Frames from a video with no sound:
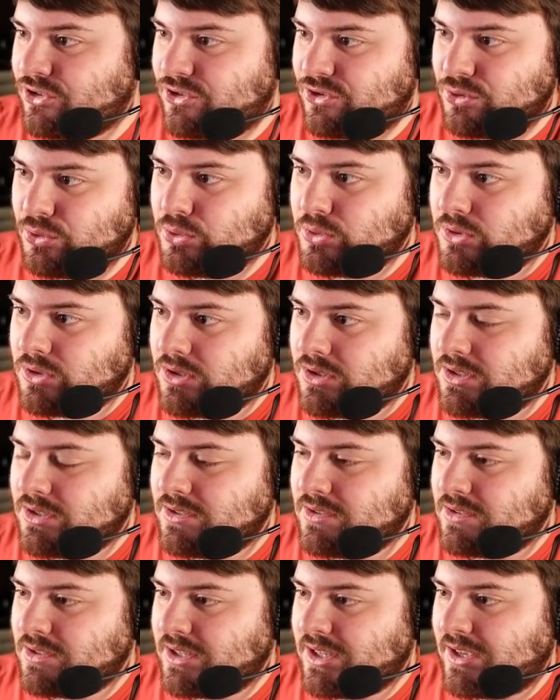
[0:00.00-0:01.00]

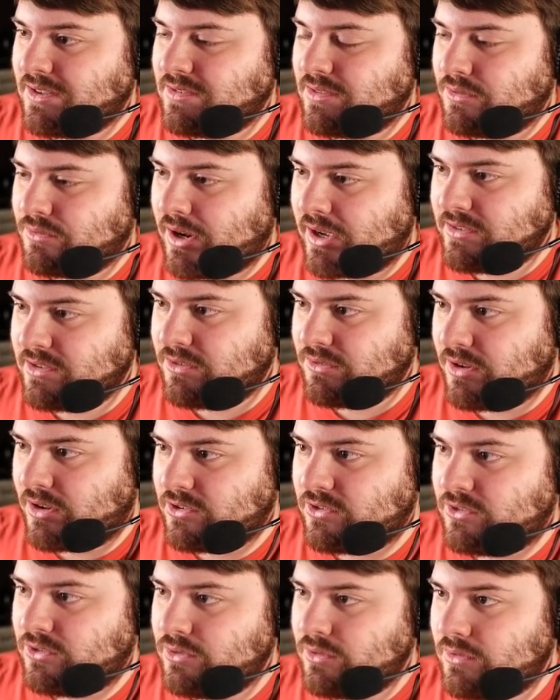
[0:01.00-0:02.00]
tool, I guess, the Rising
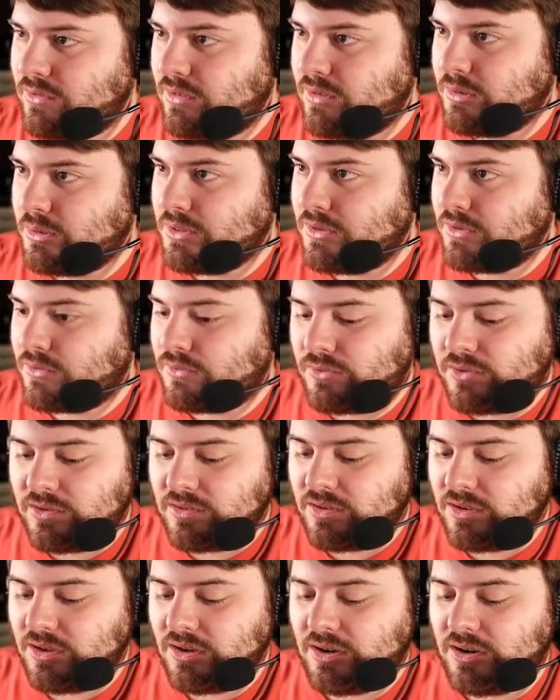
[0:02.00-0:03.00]
Rush to deal with this
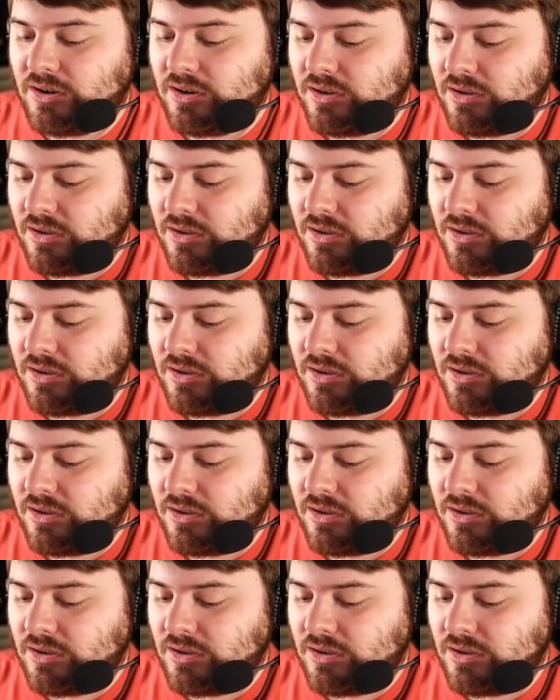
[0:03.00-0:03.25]
Frieza here.